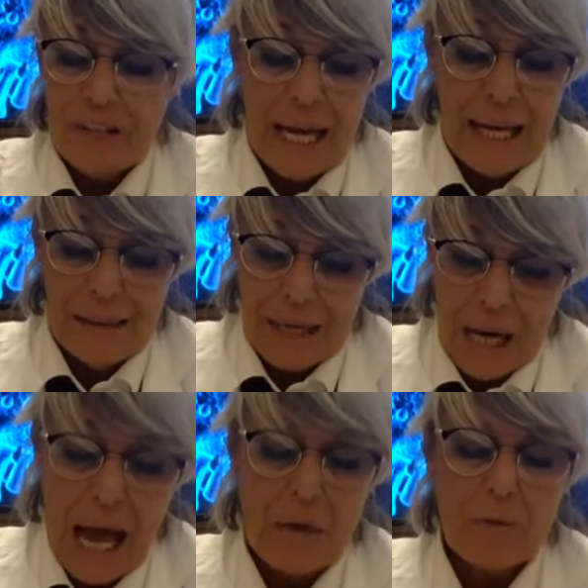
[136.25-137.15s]
and
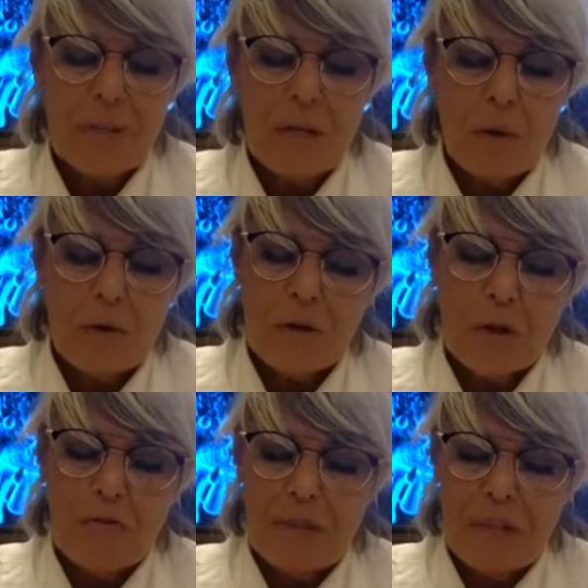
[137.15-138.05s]
counselors
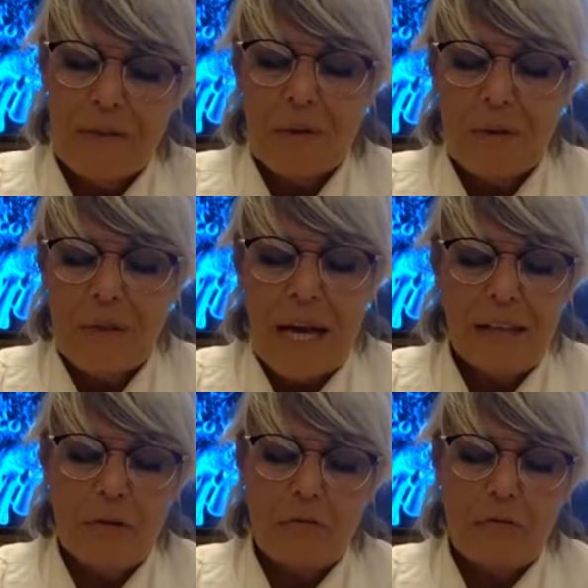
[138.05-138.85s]
of this society